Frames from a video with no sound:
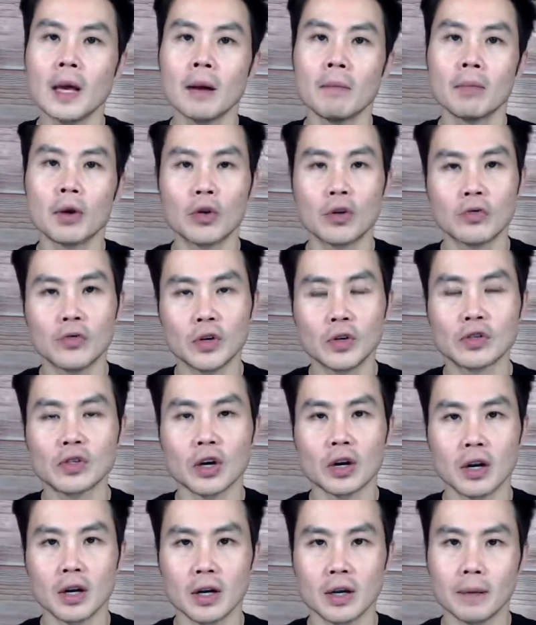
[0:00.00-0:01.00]
but reviews
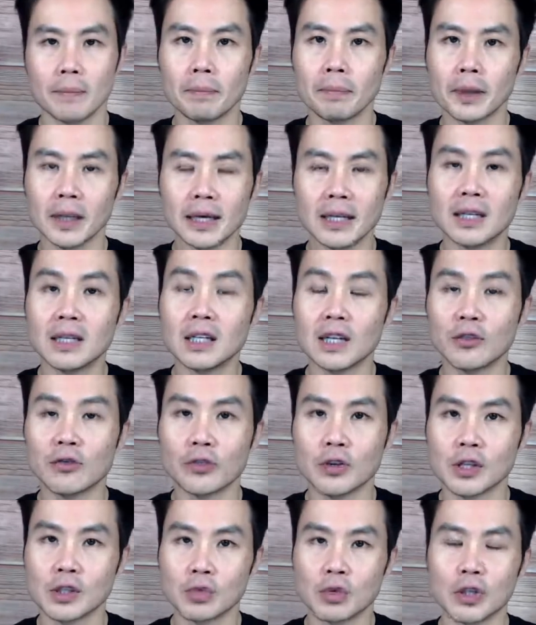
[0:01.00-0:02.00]
are gonna play the
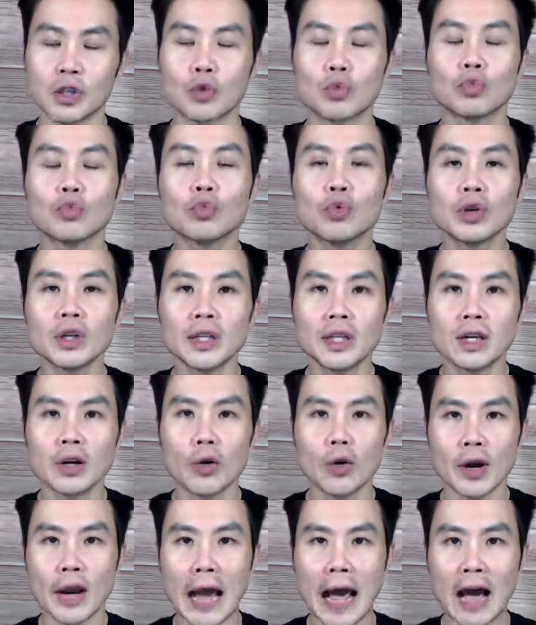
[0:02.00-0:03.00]
difference when you're really
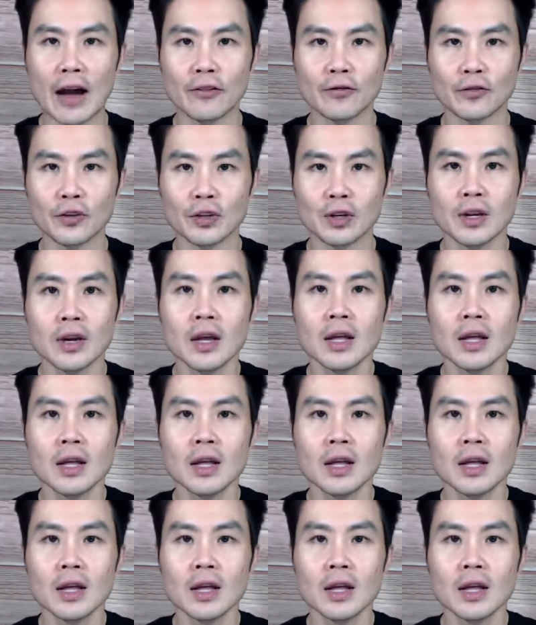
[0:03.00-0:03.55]
going after